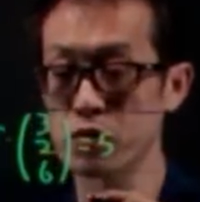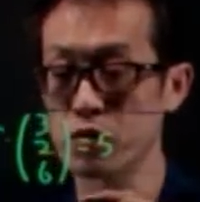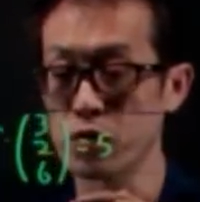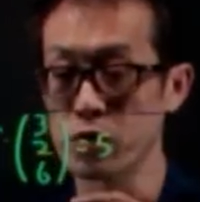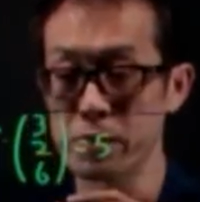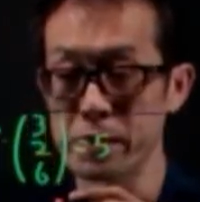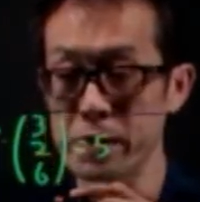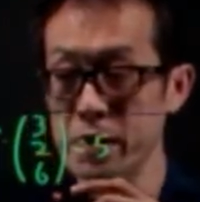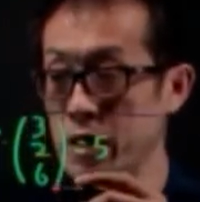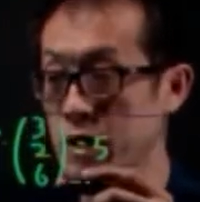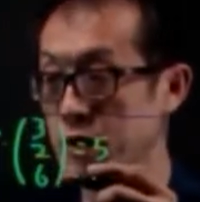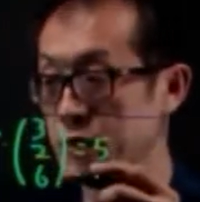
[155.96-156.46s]
will
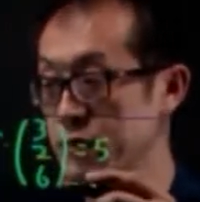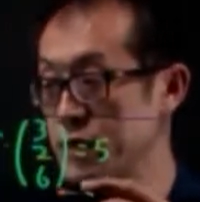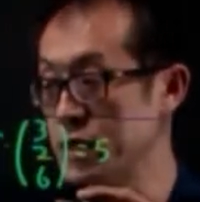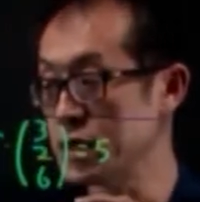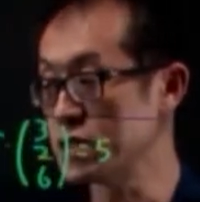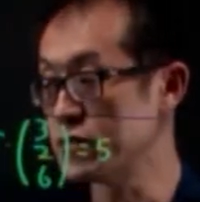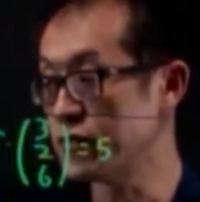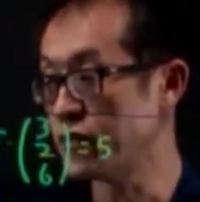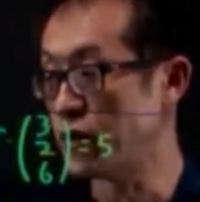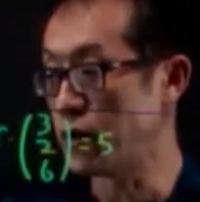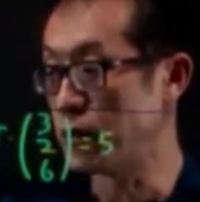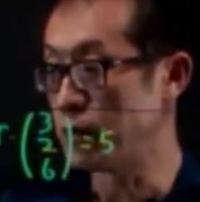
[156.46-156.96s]
be of
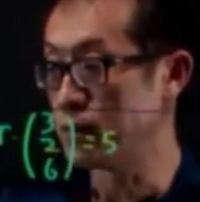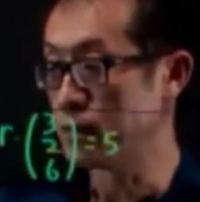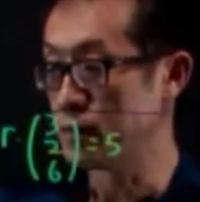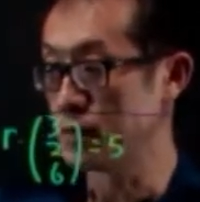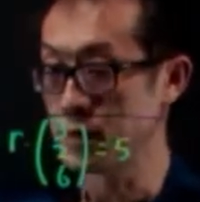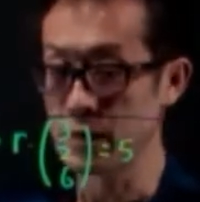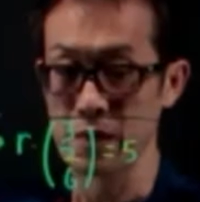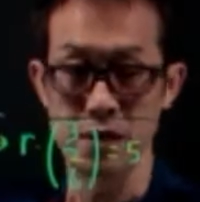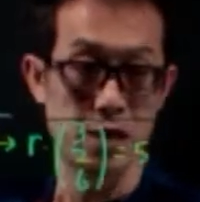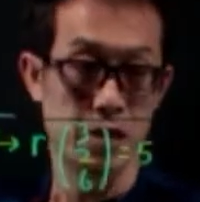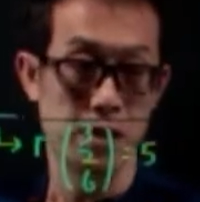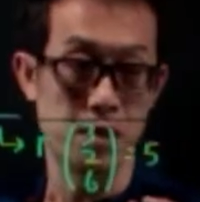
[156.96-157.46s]
this form.
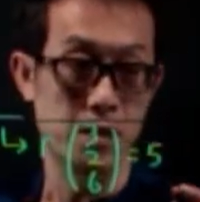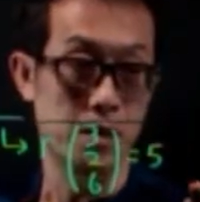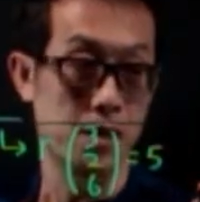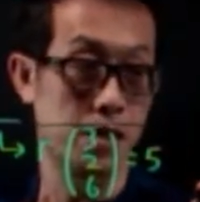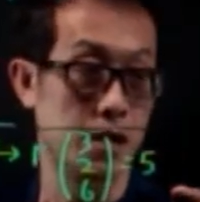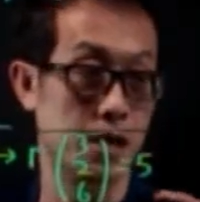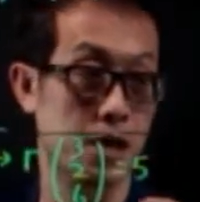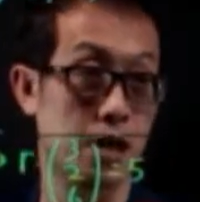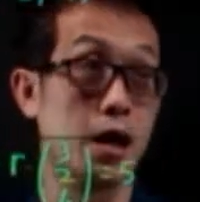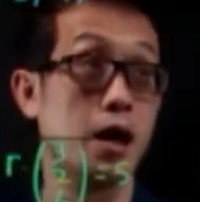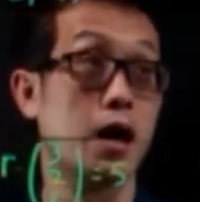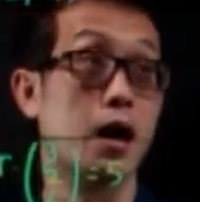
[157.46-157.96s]

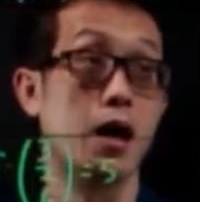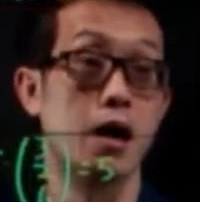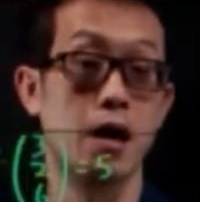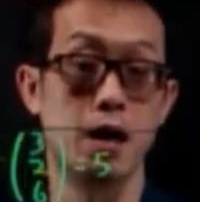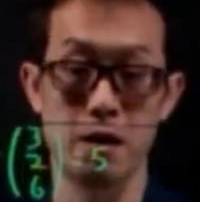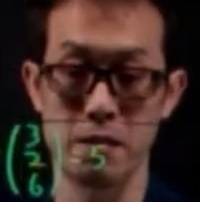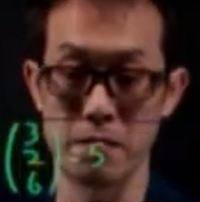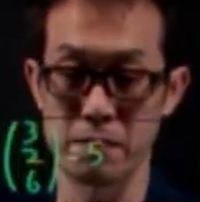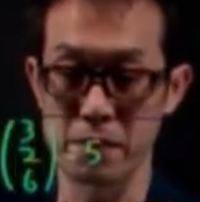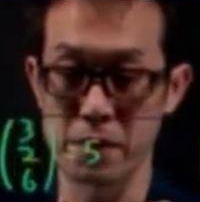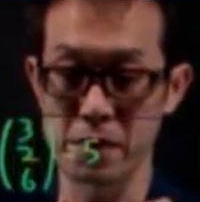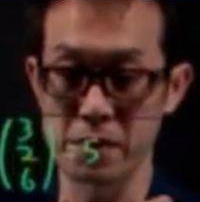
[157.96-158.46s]

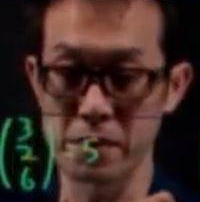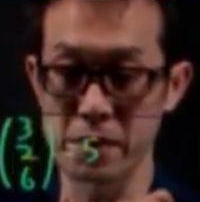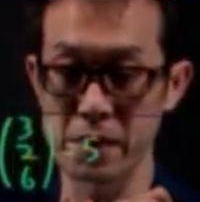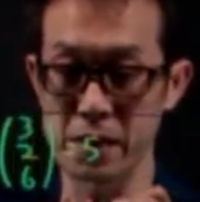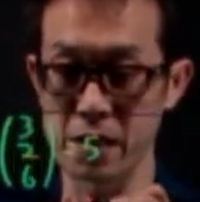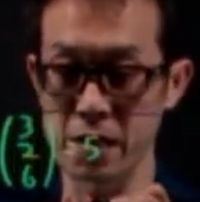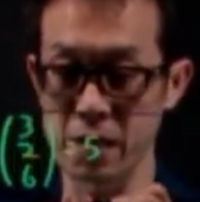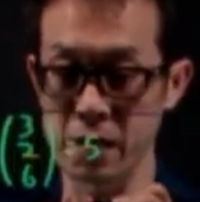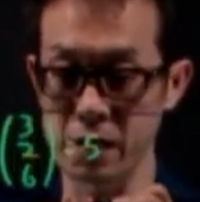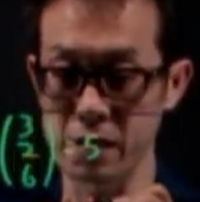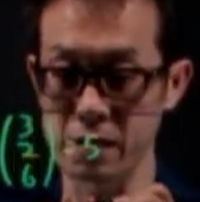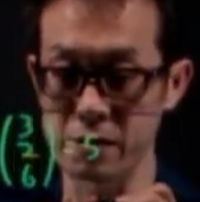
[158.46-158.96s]
Maybe
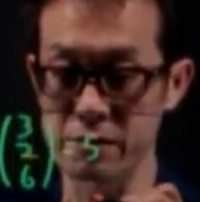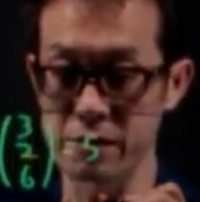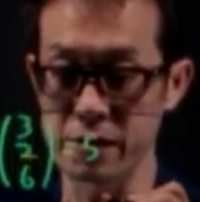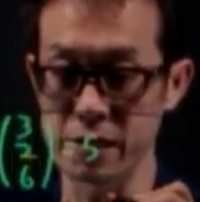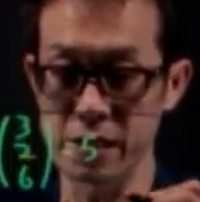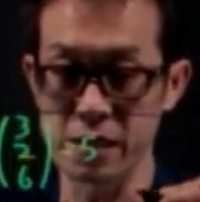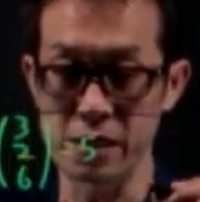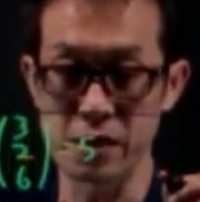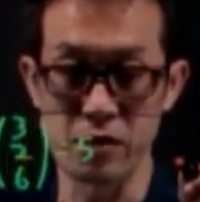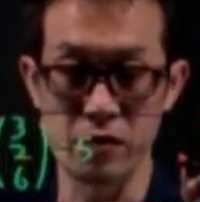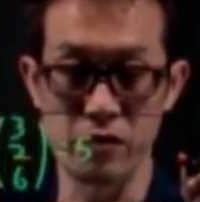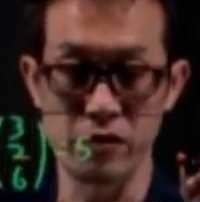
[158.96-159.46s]
I write
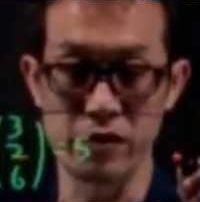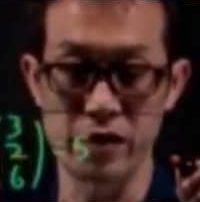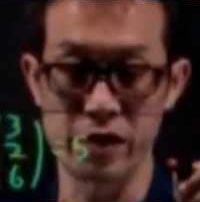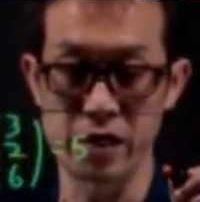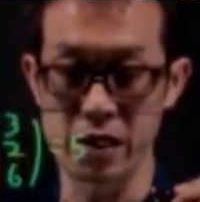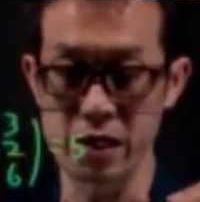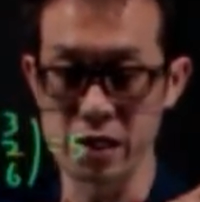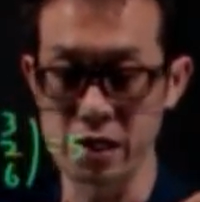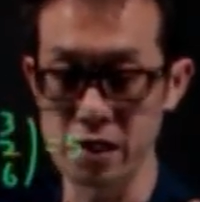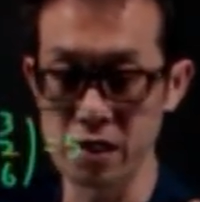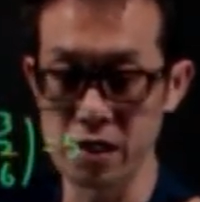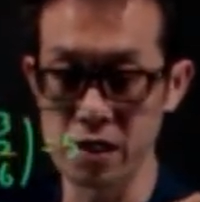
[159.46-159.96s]
it over
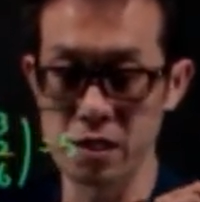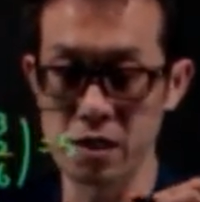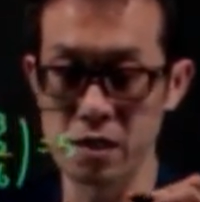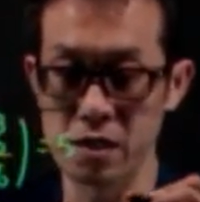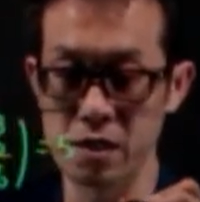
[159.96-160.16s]
here.